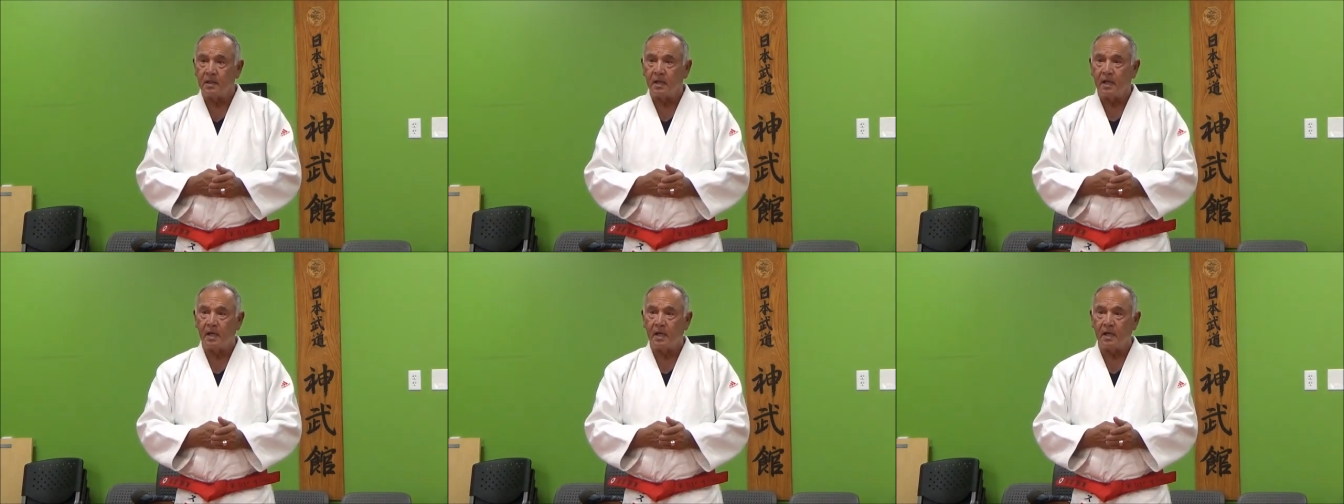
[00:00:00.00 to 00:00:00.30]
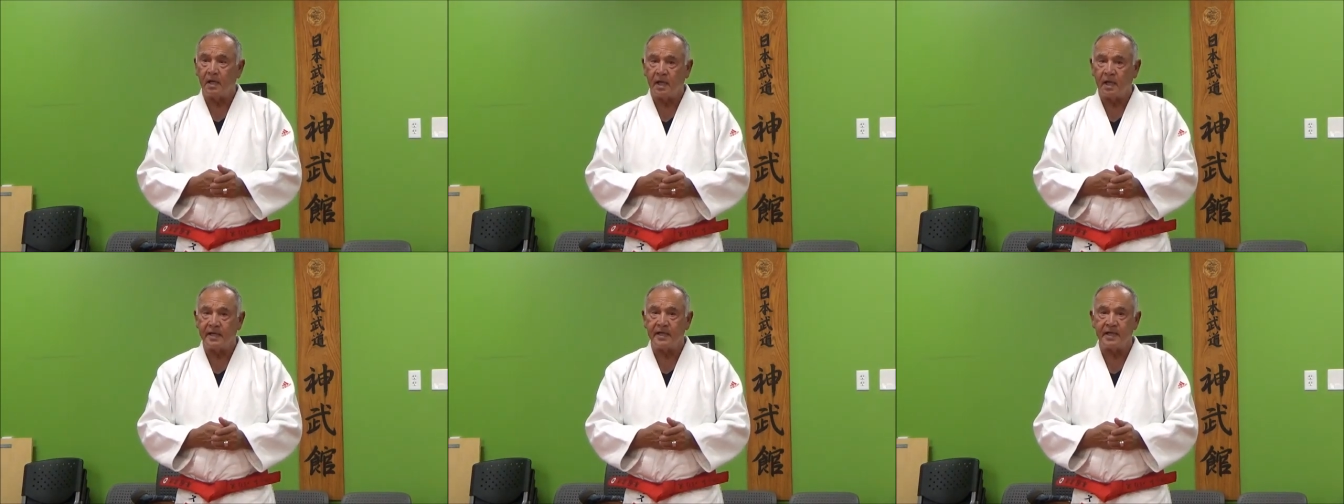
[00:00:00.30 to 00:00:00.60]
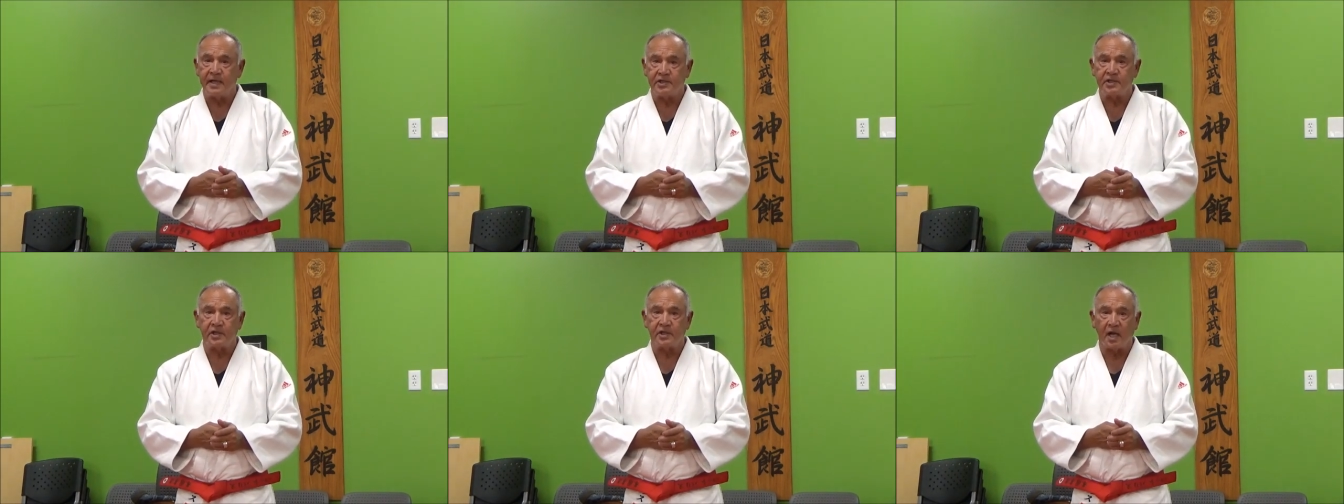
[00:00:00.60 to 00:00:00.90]
a
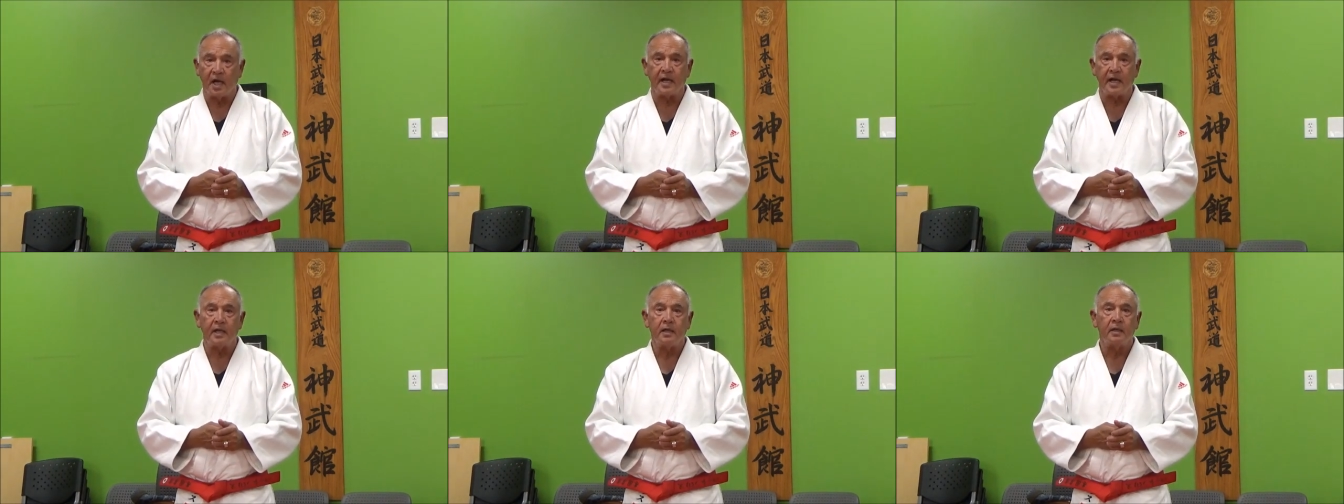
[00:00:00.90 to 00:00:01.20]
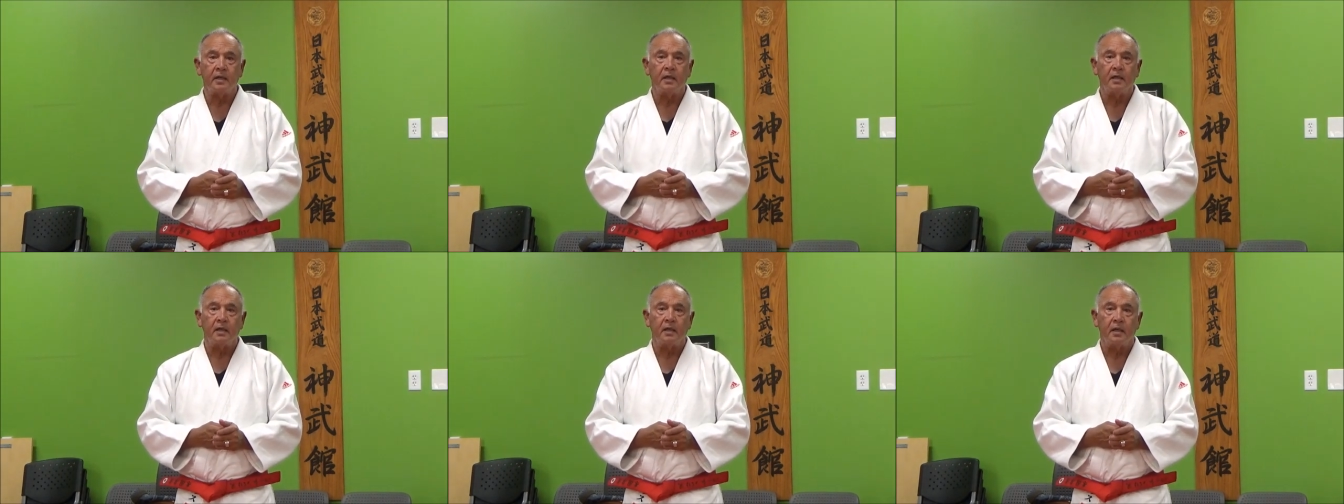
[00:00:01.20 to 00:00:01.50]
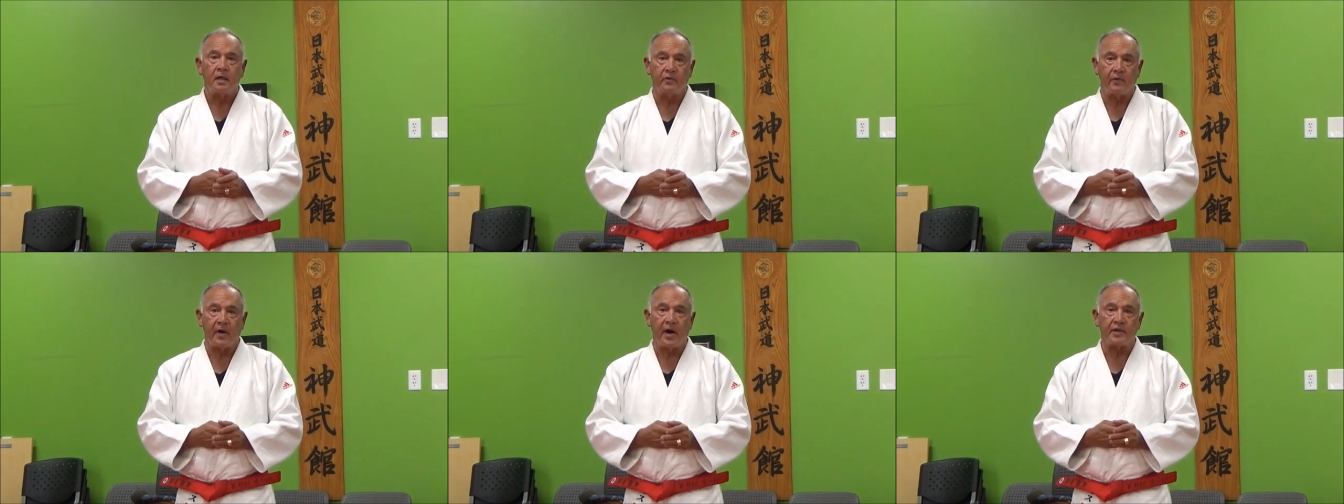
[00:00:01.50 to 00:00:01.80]
Nichidai
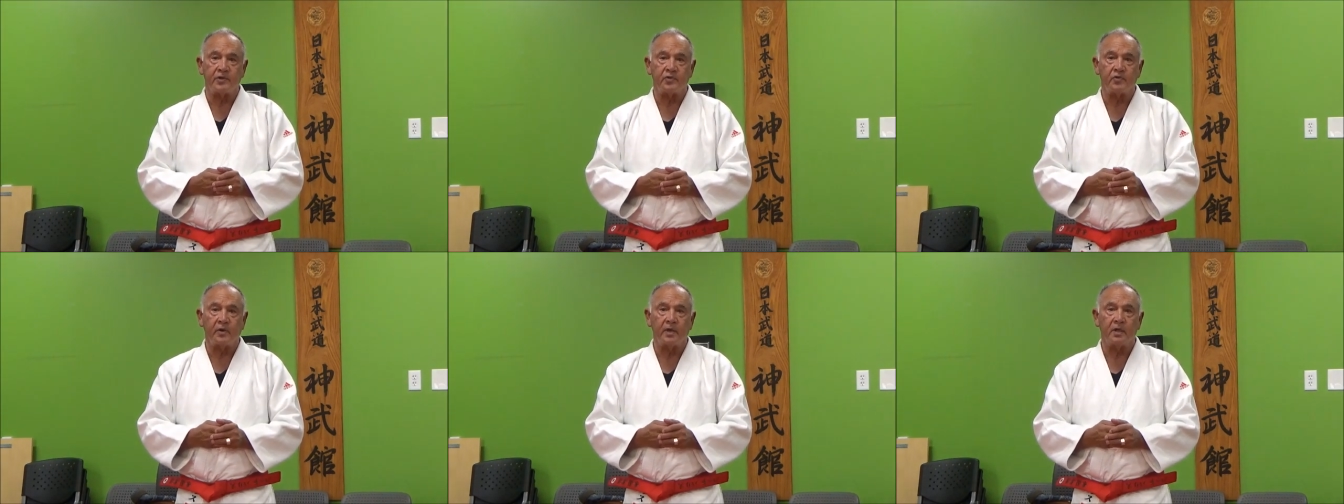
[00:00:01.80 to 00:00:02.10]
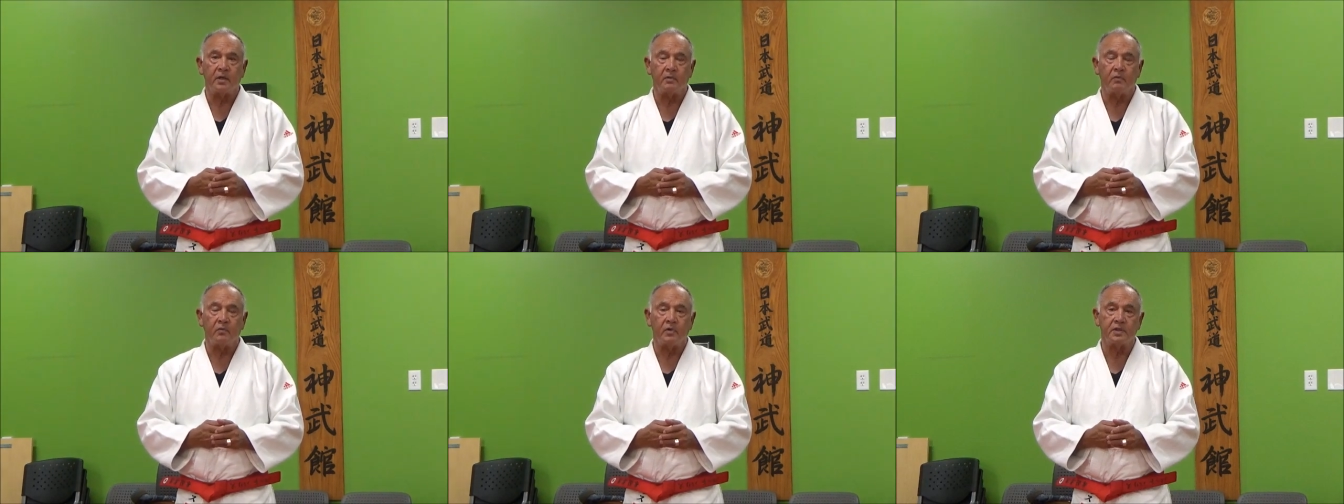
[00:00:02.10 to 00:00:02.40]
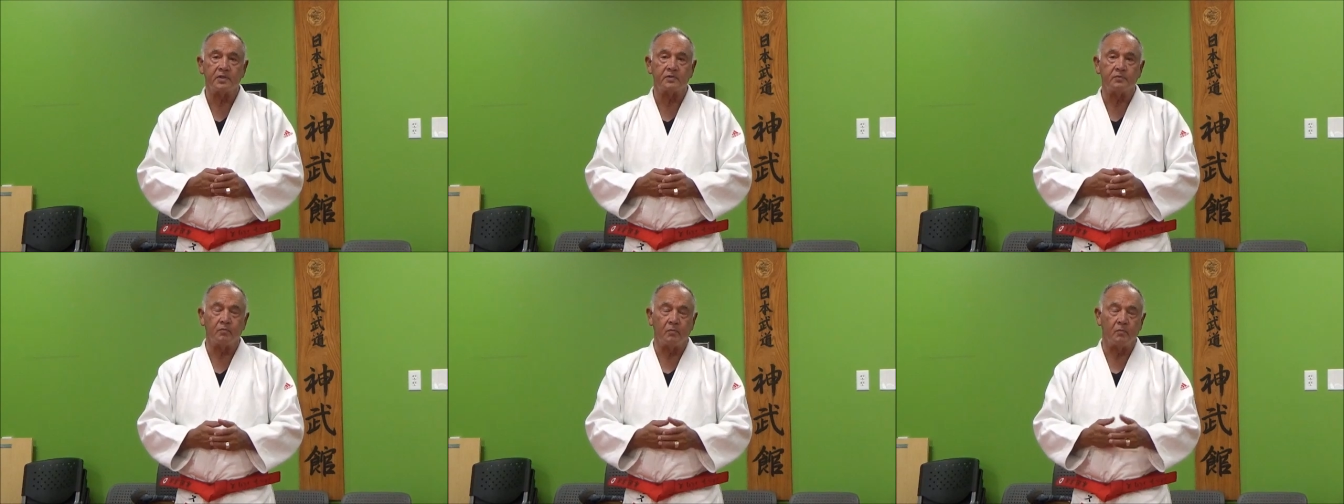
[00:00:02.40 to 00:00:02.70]
graduate, who
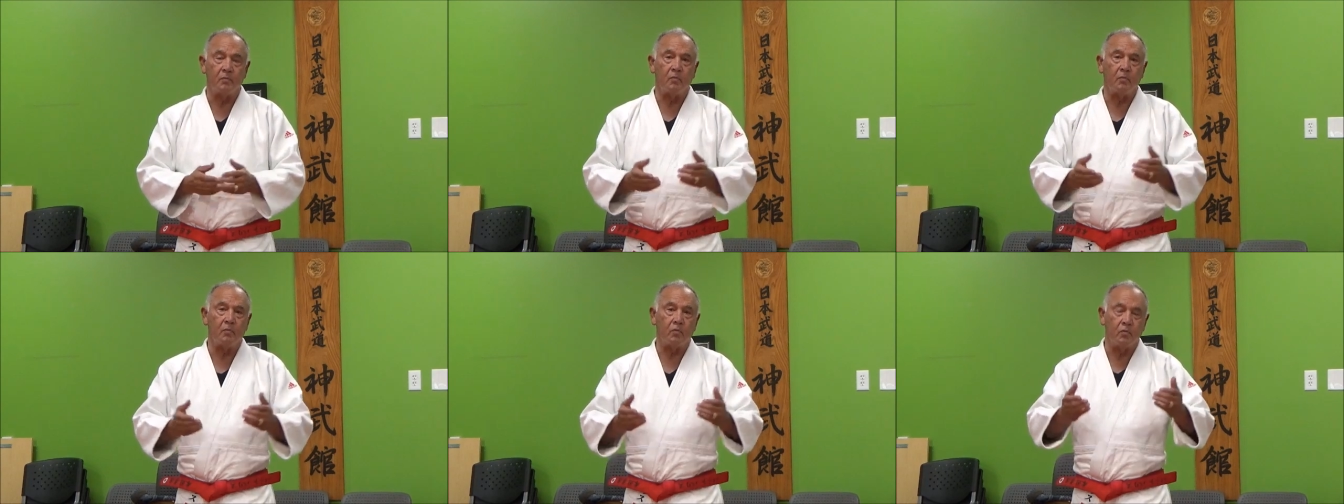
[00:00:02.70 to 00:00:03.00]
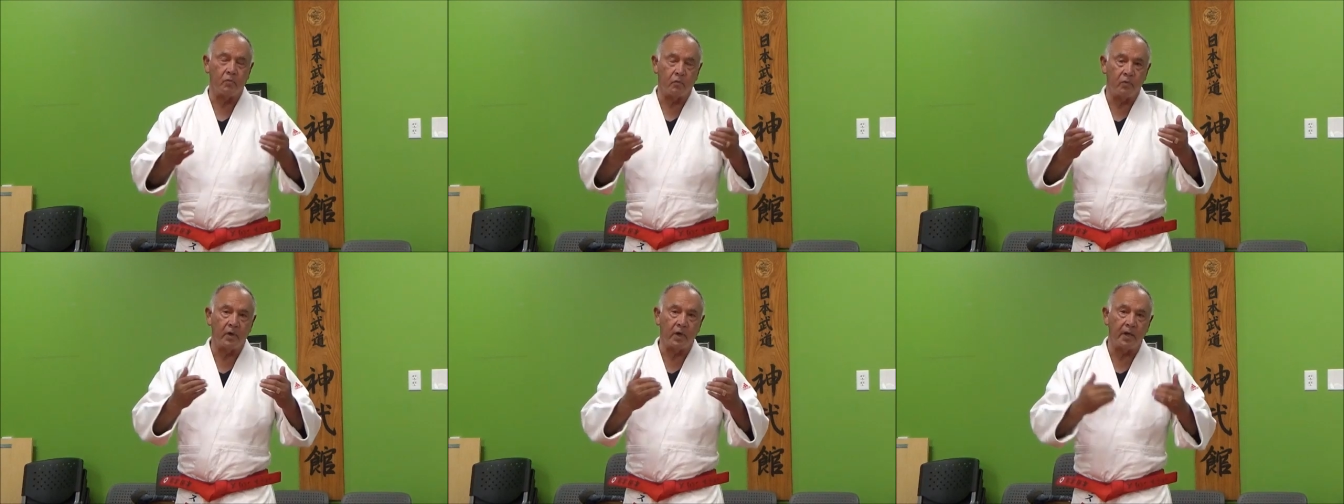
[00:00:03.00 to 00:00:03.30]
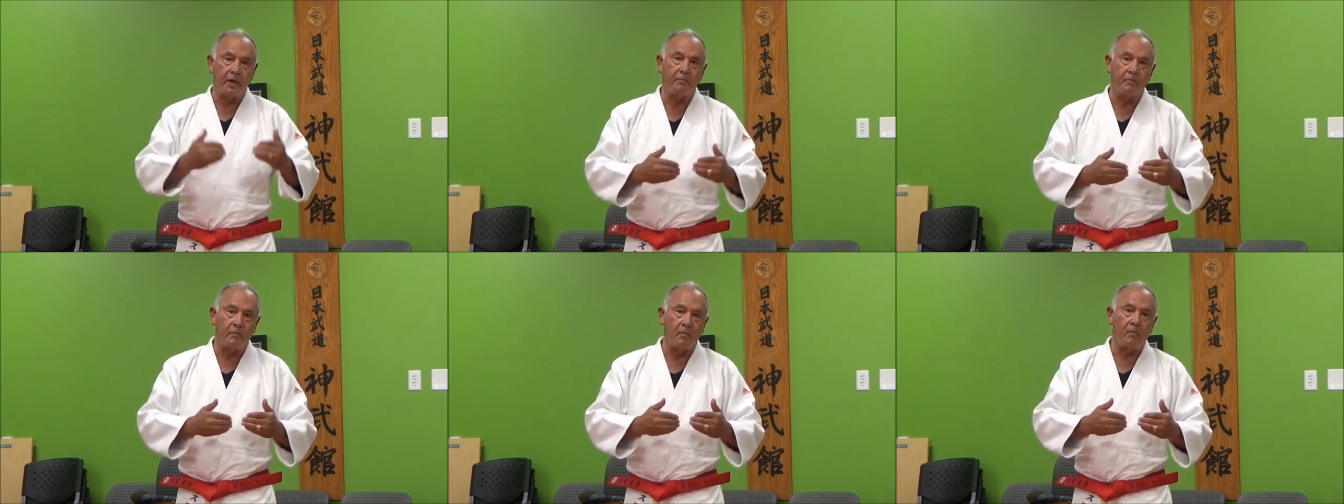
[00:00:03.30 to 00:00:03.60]
was really,